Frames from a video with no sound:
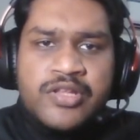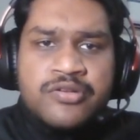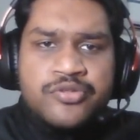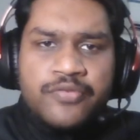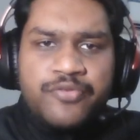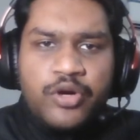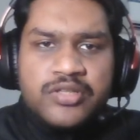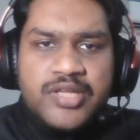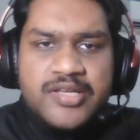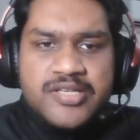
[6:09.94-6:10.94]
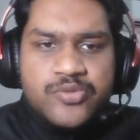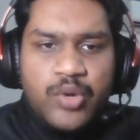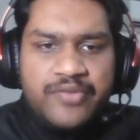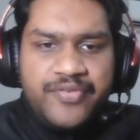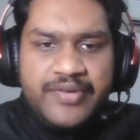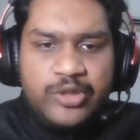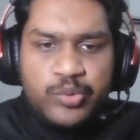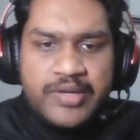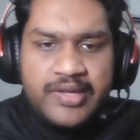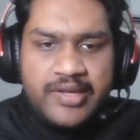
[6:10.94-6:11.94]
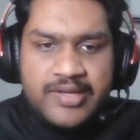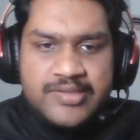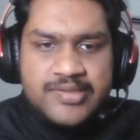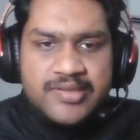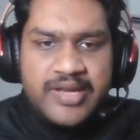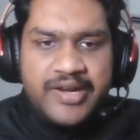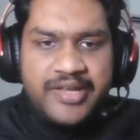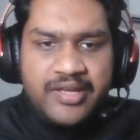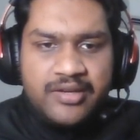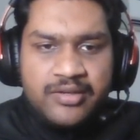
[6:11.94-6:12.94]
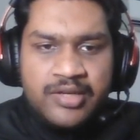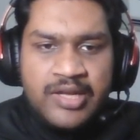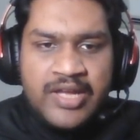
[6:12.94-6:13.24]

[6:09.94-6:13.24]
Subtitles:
So for this, what we will do is that here